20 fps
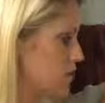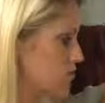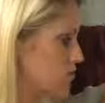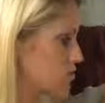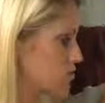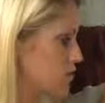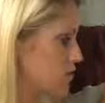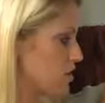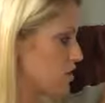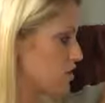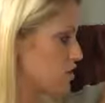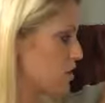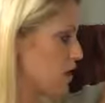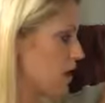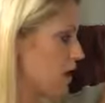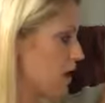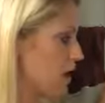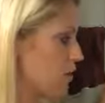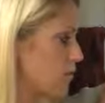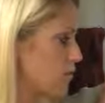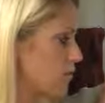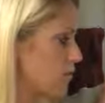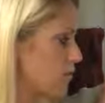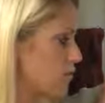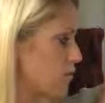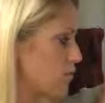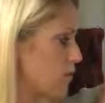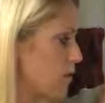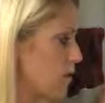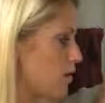Scrunch your hair with
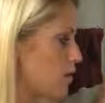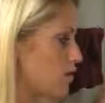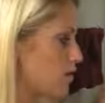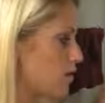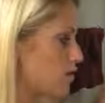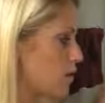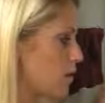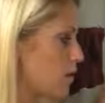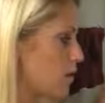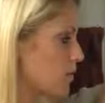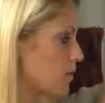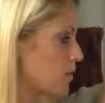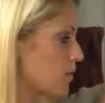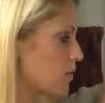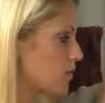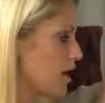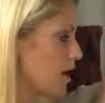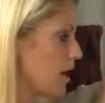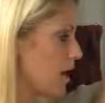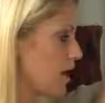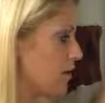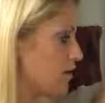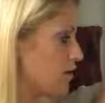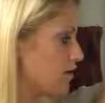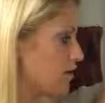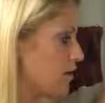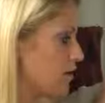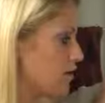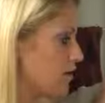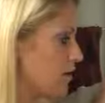your palms toward your
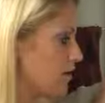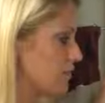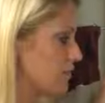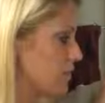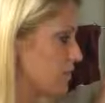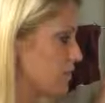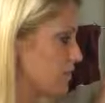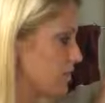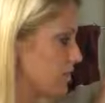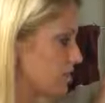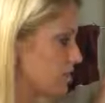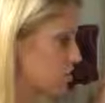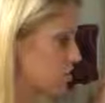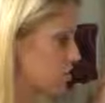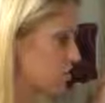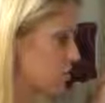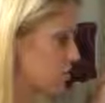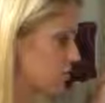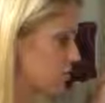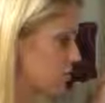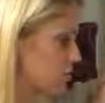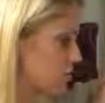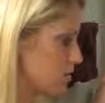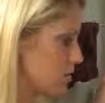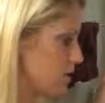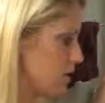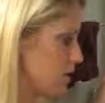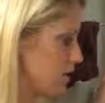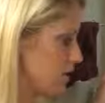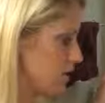head for lovely beach curls.
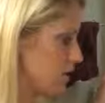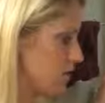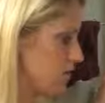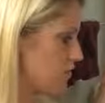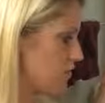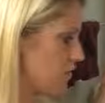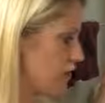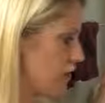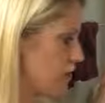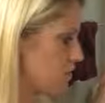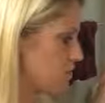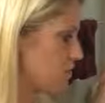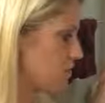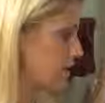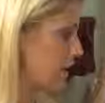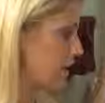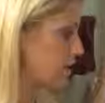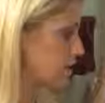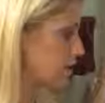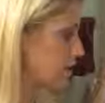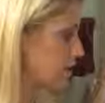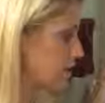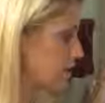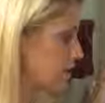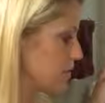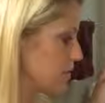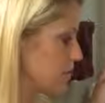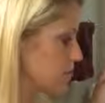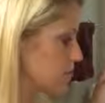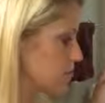If your hair is naturally
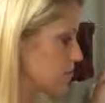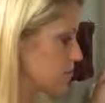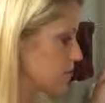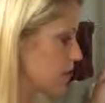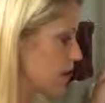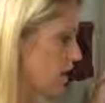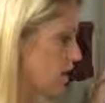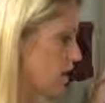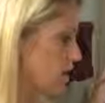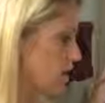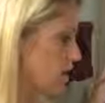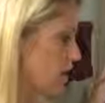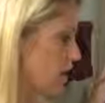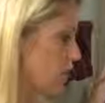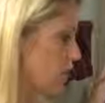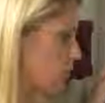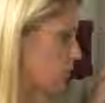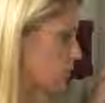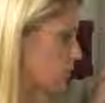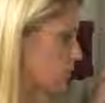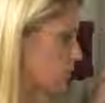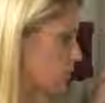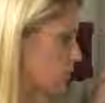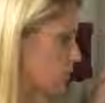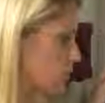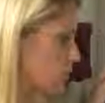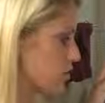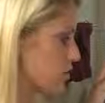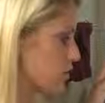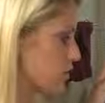pinned straight, you may want to
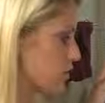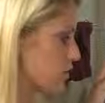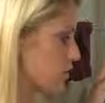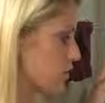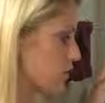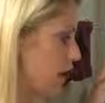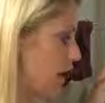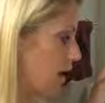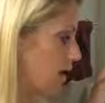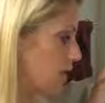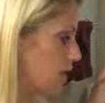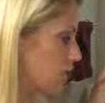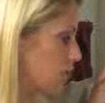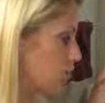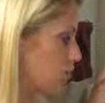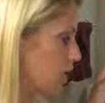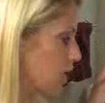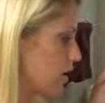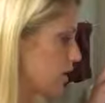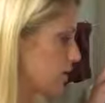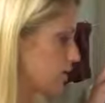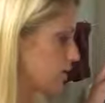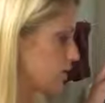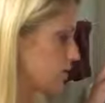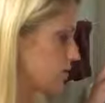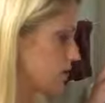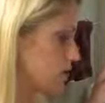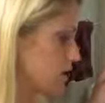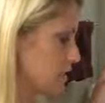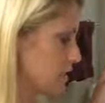curl with an iron prior to
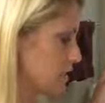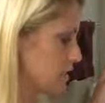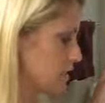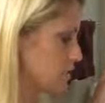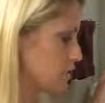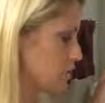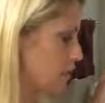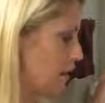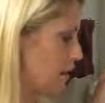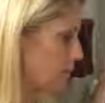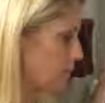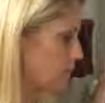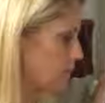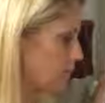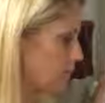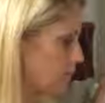using this spray.